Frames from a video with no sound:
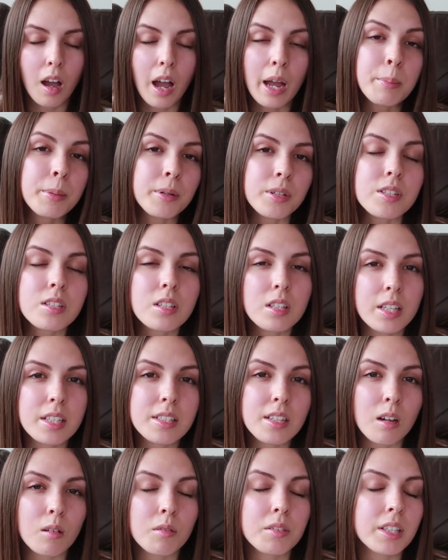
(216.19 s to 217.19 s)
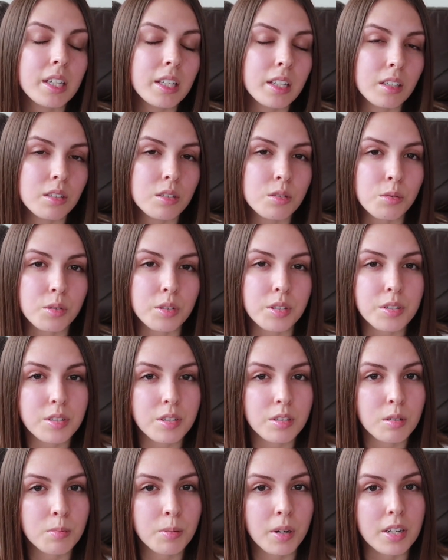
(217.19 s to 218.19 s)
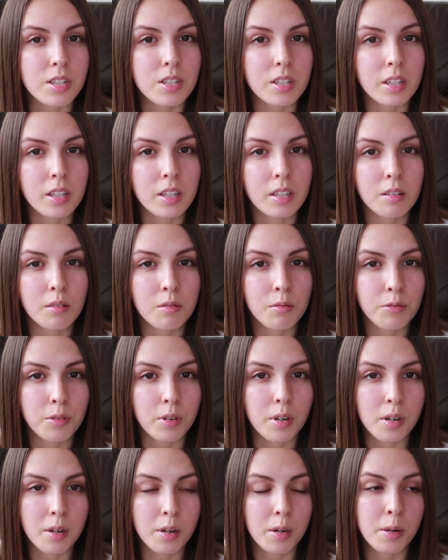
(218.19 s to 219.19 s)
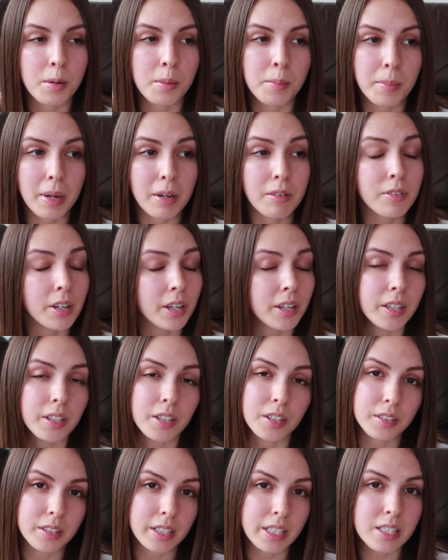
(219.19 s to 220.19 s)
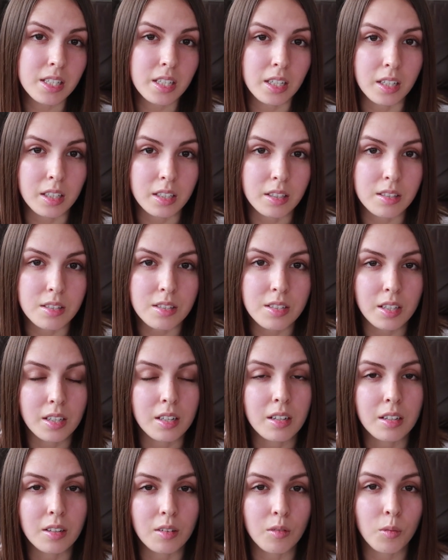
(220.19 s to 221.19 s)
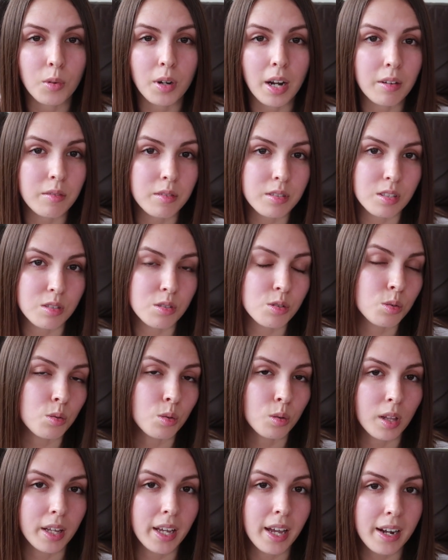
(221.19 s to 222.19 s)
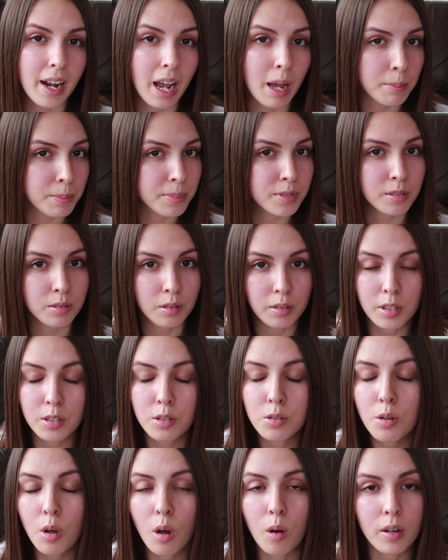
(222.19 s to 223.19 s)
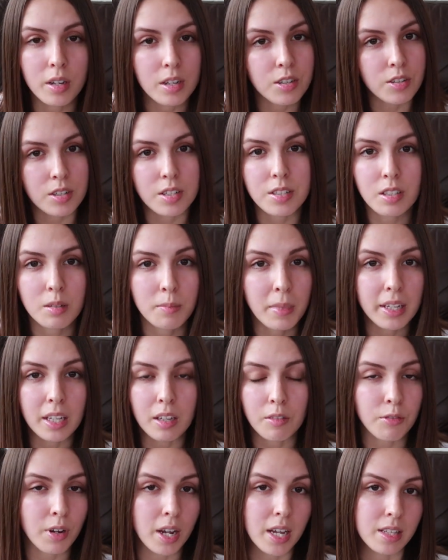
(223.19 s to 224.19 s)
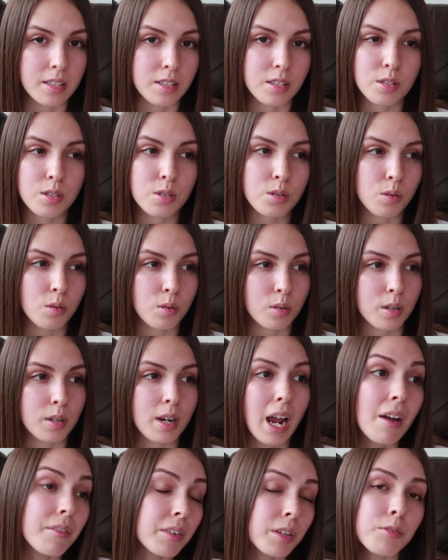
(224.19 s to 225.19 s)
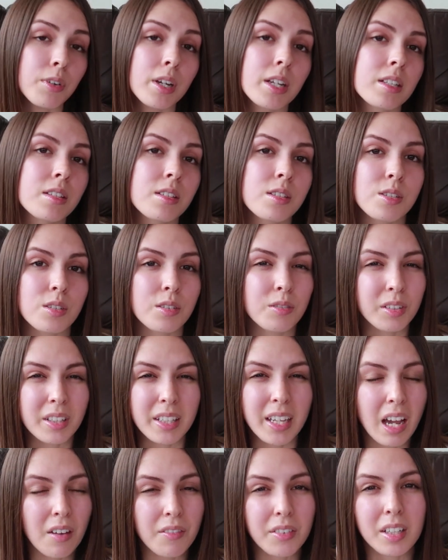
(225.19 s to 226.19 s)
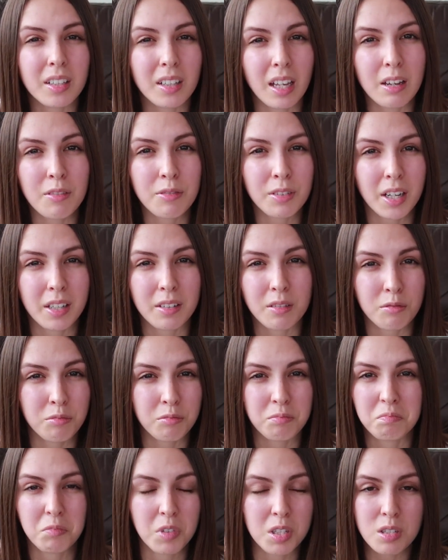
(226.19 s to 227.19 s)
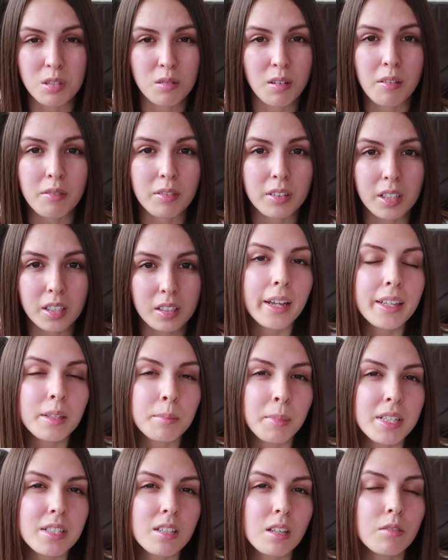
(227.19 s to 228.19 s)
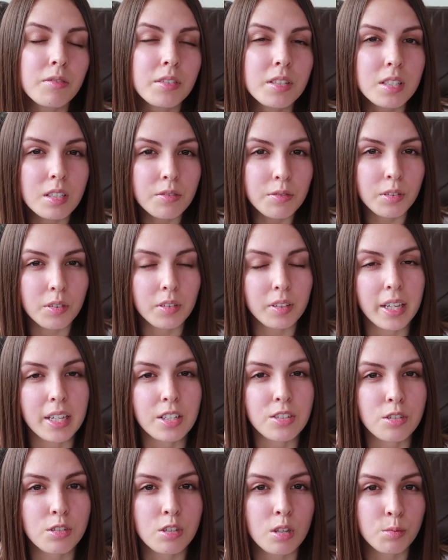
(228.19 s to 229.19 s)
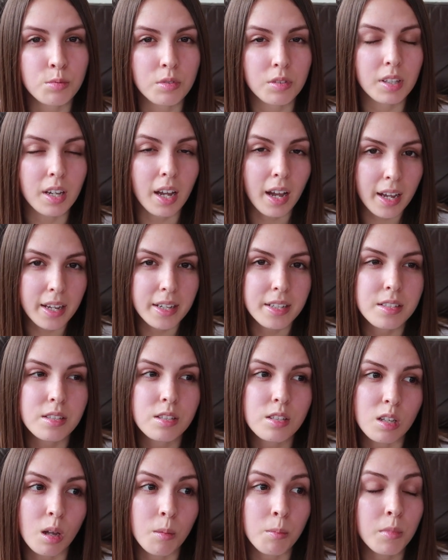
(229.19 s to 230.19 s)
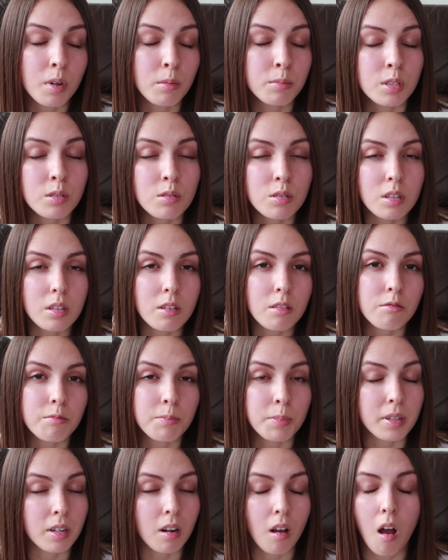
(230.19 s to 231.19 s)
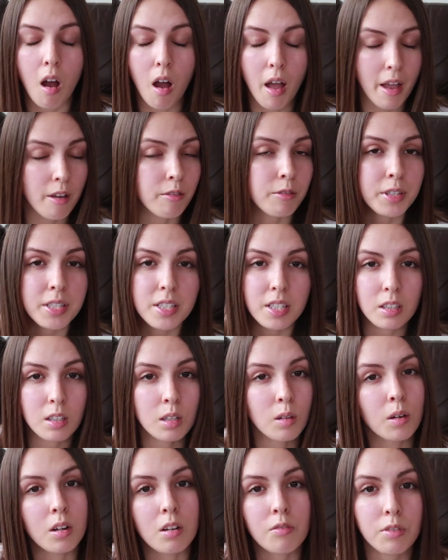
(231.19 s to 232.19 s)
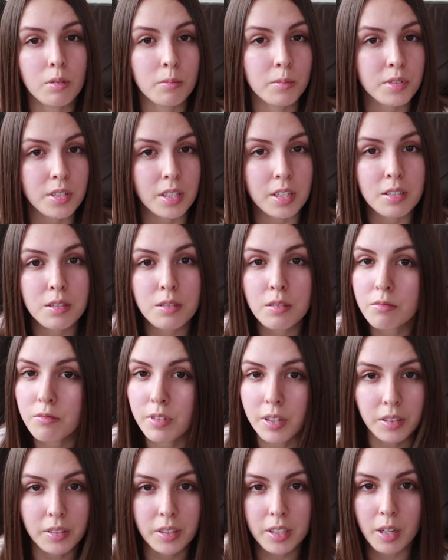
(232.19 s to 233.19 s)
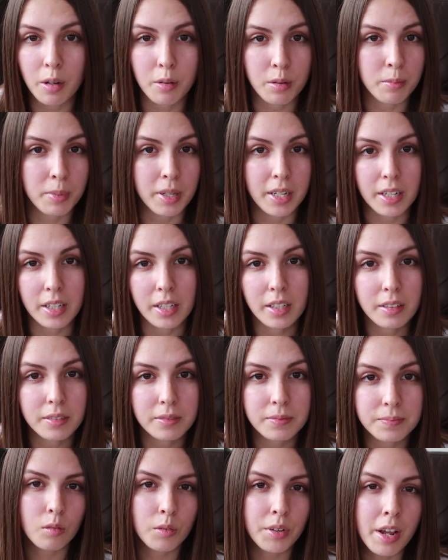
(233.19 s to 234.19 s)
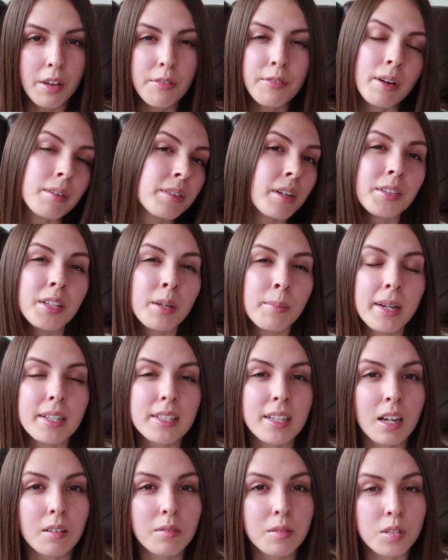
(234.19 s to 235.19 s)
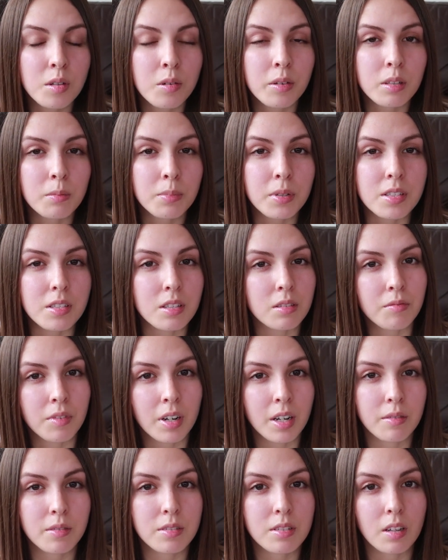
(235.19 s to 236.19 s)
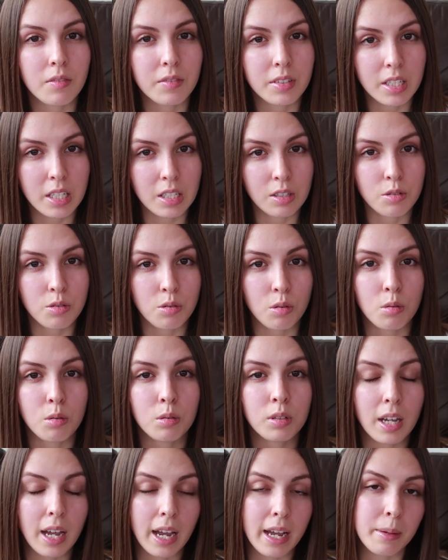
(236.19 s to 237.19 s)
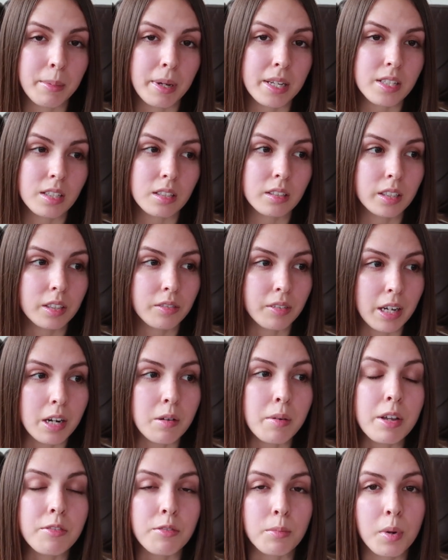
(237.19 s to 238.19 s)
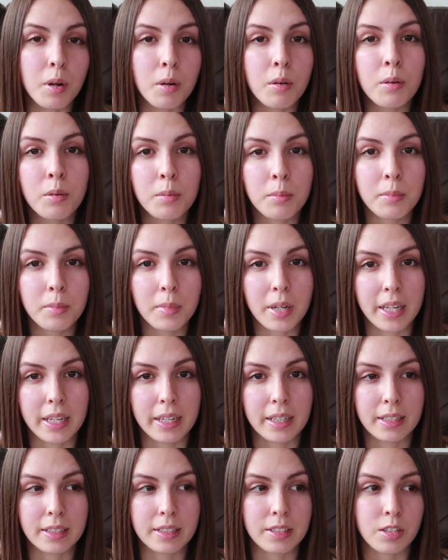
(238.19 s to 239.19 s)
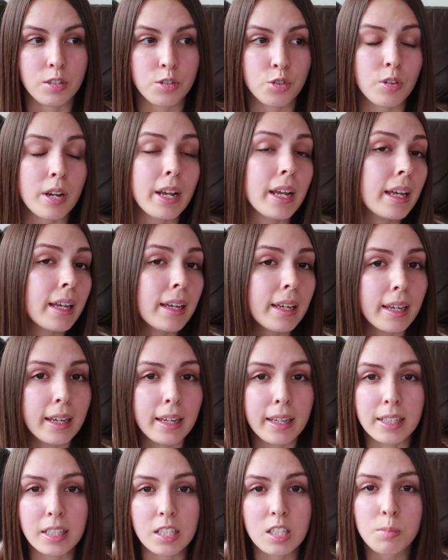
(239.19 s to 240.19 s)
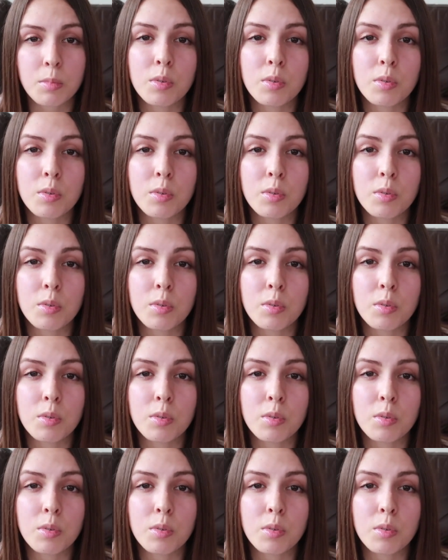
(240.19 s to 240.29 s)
I personally dealt with eating disorders and depression from my very early teens, and when I was in school I had absolutely no interest in making friends or having friends or really having a life kind of whatsoever. I hid myself in different relationships with guys, some abusive, but every single one of them was like severely codependent. When I found out that my dad was going to prison when I was 17 years old, I basically ran away from home and drank and